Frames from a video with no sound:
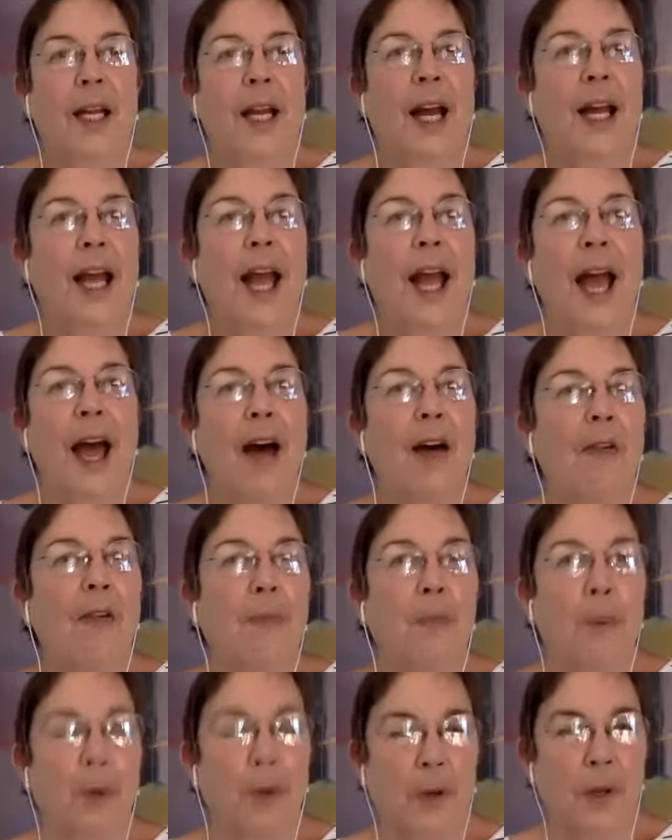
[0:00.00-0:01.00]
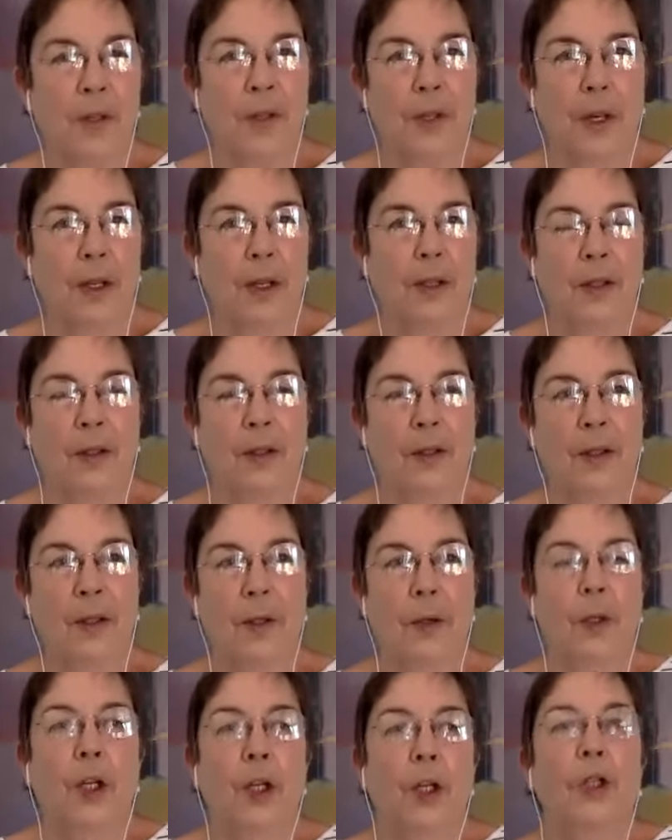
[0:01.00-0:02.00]
have books on,
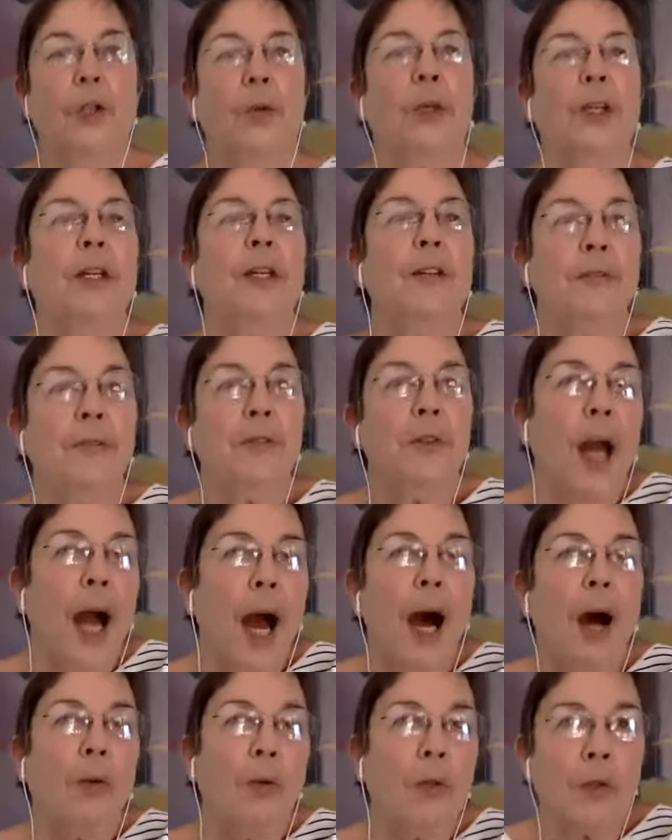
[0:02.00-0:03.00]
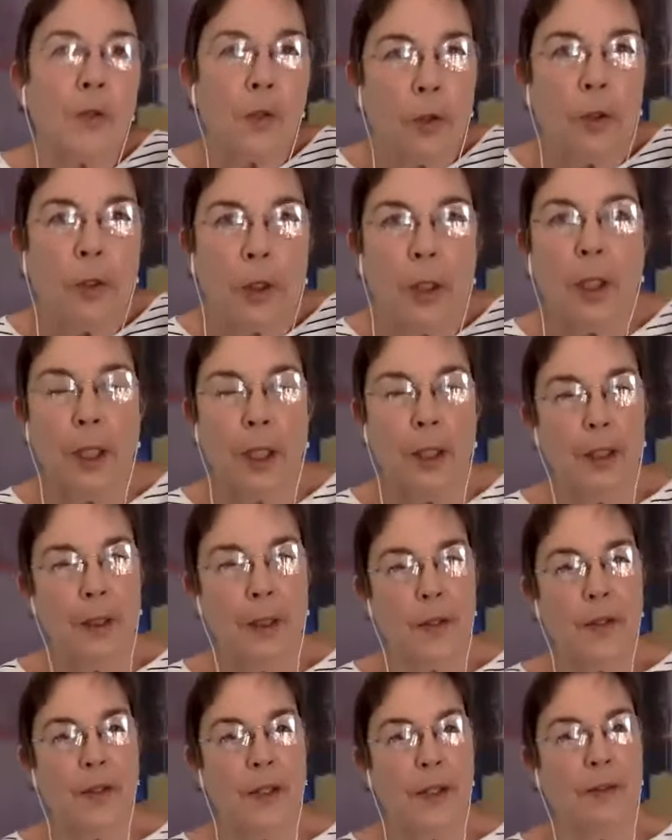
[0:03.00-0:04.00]
grief counseling
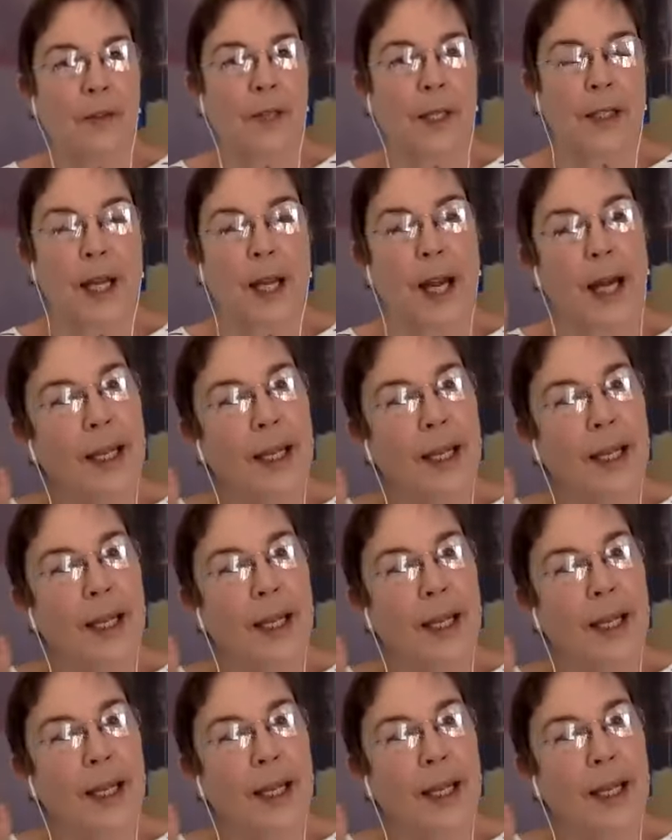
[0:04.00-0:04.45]
and stuff like that.